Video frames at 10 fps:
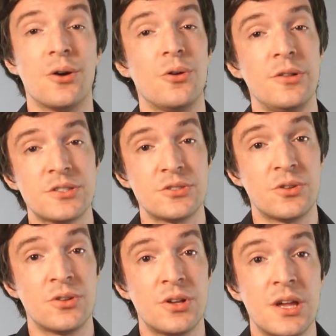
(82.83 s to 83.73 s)

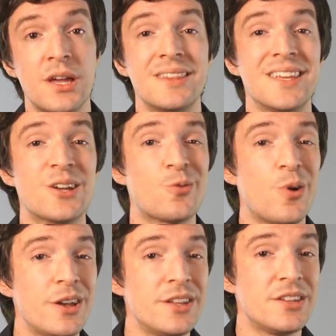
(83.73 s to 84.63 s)
Also, the
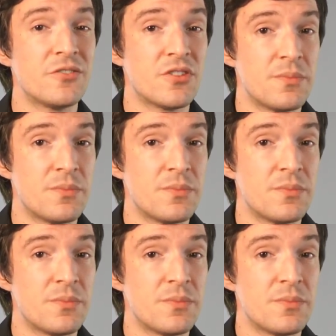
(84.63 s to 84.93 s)
quality of a